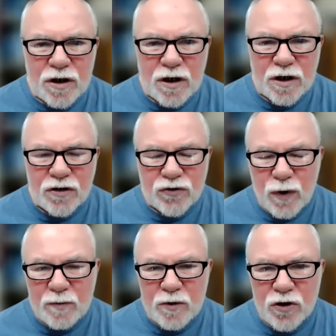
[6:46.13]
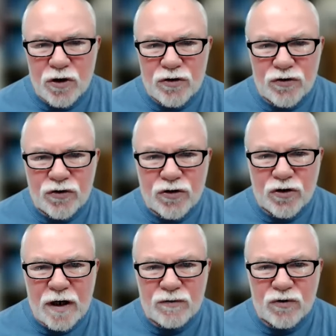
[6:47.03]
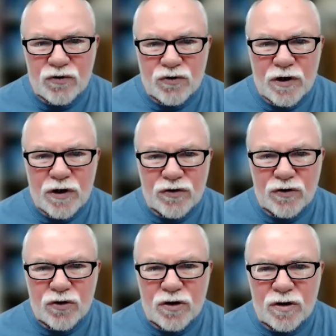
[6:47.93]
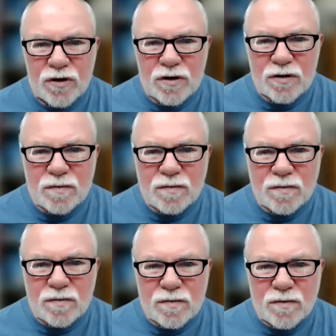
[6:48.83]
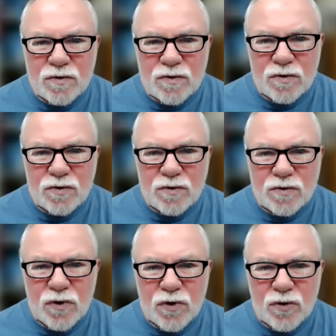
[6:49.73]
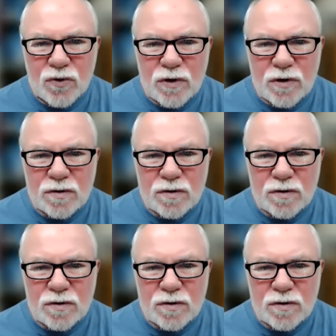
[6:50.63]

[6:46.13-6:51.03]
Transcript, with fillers: And it's a webinar so you don't have to dress at all. Although